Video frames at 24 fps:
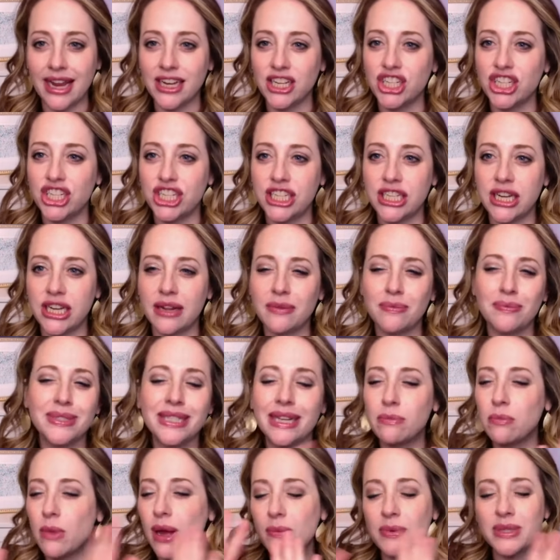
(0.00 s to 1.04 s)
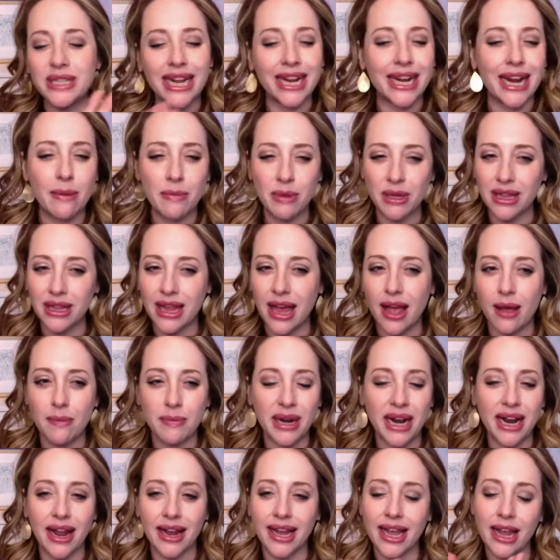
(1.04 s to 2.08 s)
and she it was some it was like an MLM,
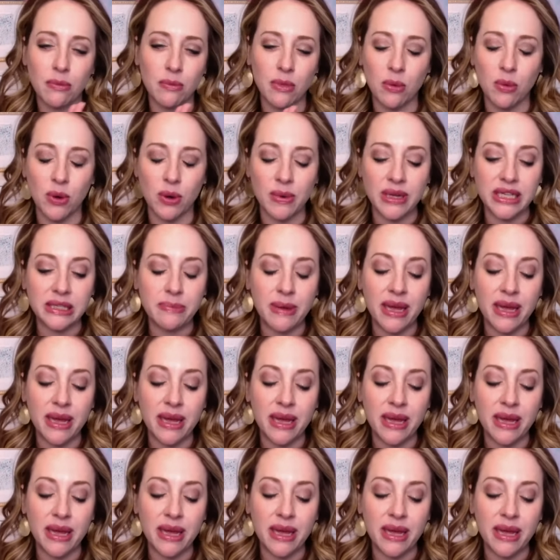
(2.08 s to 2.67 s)
and I, I can't remember what it was.